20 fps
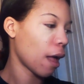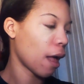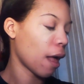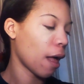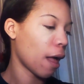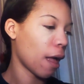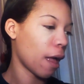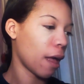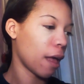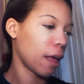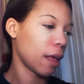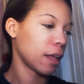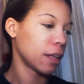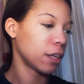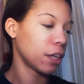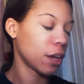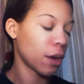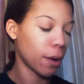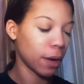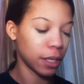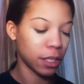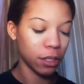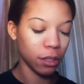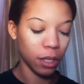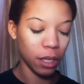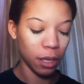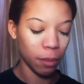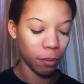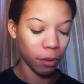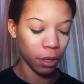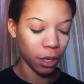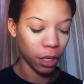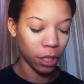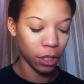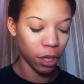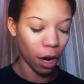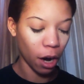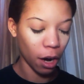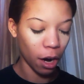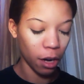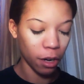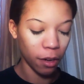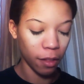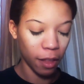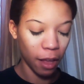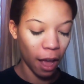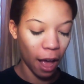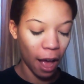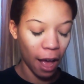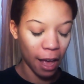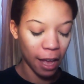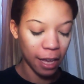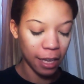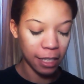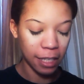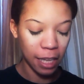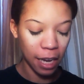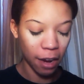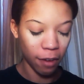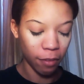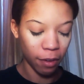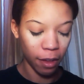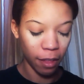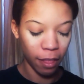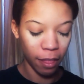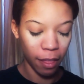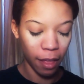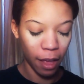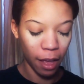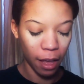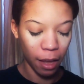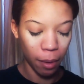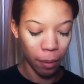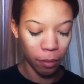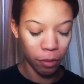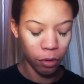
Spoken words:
and I still end up looking dark under the eyes and everything.